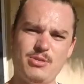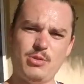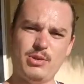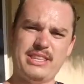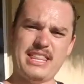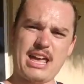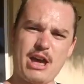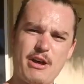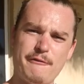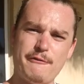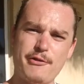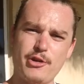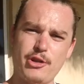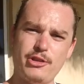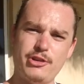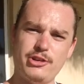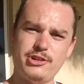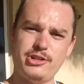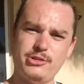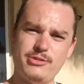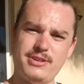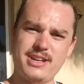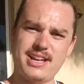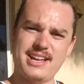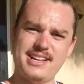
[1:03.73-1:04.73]
Without further
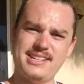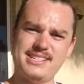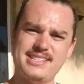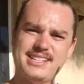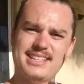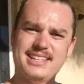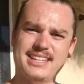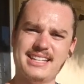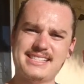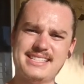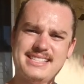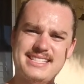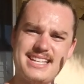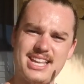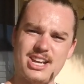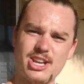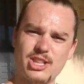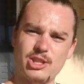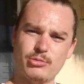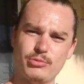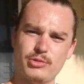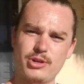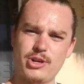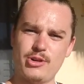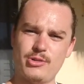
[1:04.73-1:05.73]
ado, guys, let's get on
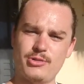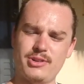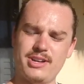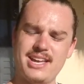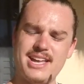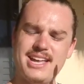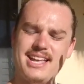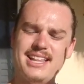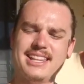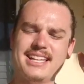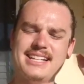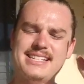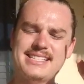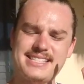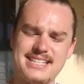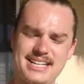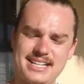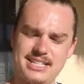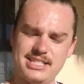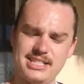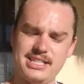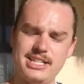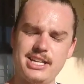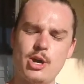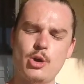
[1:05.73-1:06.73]
the road, let's
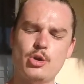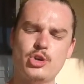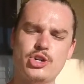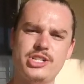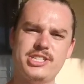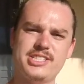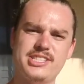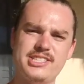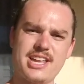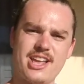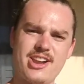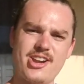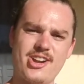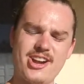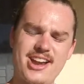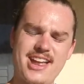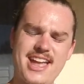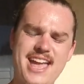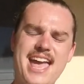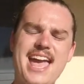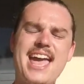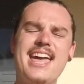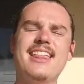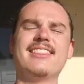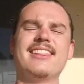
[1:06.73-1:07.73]
get to the Ocean Center,
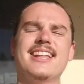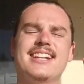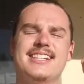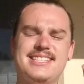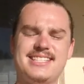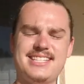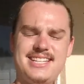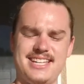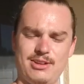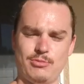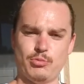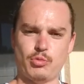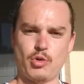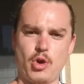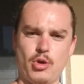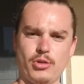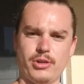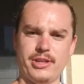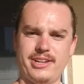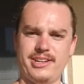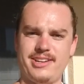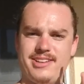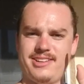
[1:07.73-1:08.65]
and let's get rolling.